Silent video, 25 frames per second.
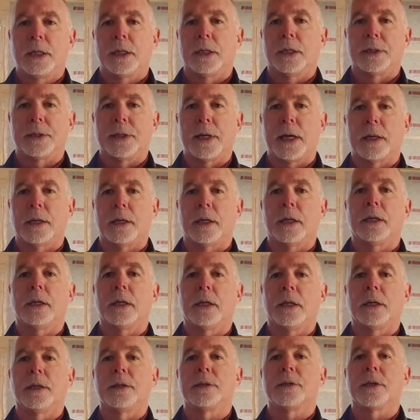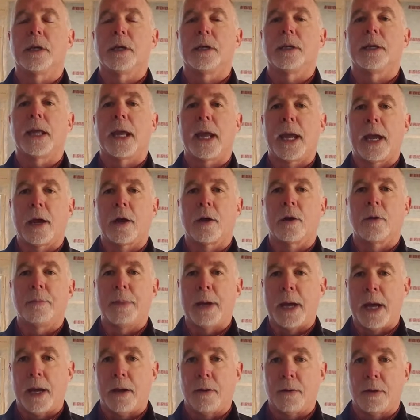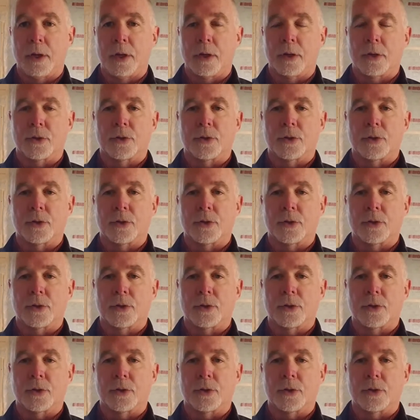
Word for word: is that it is an air barrier.